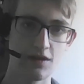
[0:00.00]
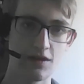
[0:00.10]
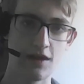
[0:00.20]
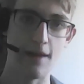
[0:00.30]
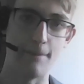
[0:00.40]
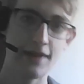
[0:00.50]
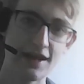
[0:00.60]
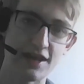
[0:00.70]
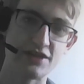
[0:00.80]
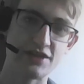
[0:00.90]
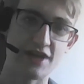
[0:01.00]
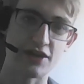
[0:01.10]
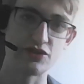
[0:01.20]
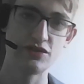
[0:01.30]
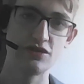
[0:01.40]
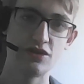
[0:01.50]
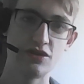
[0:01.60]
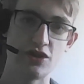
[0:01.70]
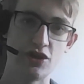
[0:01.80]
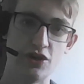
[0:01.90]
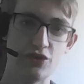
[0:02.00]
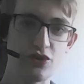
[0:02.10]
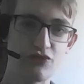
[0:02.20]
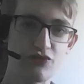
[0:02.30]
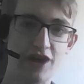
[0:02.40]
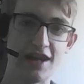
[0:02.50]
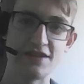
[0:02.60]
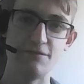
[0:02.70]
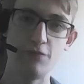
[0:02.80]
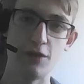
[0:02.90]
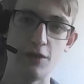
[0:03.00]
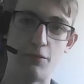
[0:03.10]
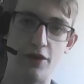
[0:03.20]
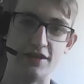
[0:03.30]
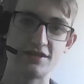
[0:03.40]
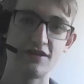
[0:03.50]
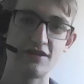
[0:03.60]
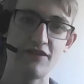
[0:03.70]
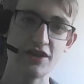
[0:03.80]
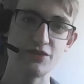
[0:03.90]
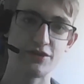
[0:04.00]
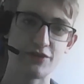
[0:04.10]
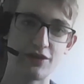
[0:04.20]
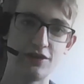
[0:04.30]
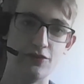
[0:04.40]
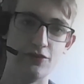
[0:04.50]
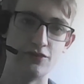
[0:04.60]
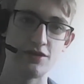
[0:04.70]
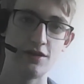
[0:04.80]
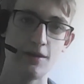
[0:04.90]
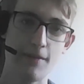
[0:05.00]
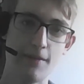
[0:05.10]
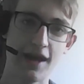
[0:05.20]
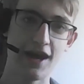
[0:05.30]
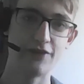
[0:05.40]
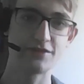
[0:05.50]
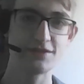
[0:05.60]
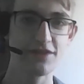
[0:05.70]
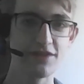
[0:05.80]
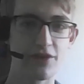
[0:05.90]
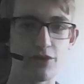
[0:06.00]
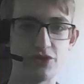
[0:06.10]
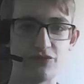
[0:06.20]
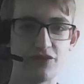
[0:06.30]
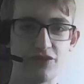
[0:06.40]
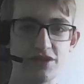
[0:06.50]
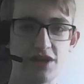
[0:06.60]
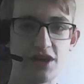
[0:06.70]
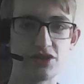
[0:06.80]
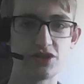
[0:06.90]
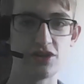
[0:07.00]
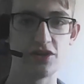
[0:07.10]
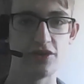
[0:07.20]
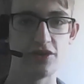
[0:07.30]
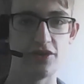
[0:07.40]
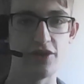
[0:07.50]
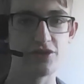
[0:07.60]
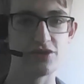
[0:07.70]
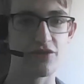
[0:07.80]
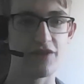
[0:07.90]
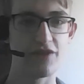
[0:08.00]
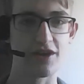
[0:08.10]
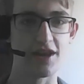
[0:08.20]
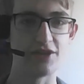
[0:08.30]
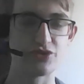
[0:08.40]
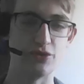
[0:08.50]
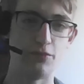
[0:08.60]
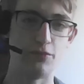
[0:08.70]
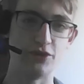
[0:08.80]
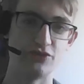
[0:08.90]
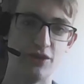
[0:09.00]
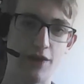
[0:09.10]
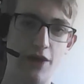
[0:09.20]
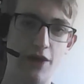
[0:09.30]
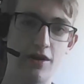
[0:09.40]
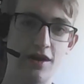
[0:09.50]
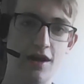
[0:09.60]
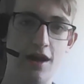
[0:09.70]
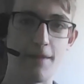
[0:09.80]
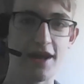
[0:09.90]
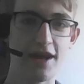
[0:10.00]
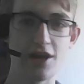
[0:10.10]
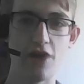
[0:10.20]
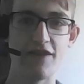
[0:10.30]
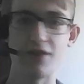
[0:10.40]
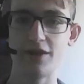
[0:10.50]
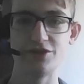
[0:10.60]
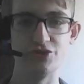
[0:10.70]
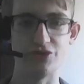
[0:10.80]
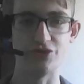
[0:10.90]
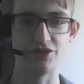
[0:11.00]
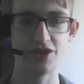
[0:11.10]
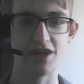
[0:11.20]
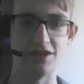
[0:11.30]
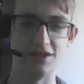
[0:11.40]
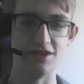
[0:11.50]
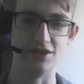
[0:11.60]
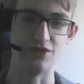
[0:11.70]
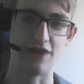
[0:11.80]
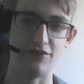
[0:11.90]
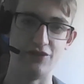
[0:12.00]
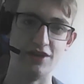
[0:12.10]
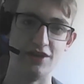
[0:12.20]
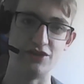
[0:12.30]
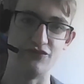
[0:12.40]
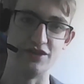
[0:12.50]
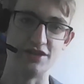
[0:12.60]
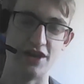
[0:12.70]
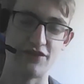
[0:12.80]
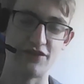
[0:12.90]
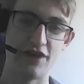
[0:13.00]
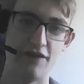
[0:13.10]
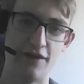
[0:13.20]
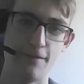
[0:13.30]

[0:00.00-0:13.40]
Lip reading: In planning each section, you could write a list of bullet points of things you want to include, pick out specific quotes from research, and those you think could illustrate your points really well, and make a note of any questions or uncertainties you have that you need to research further.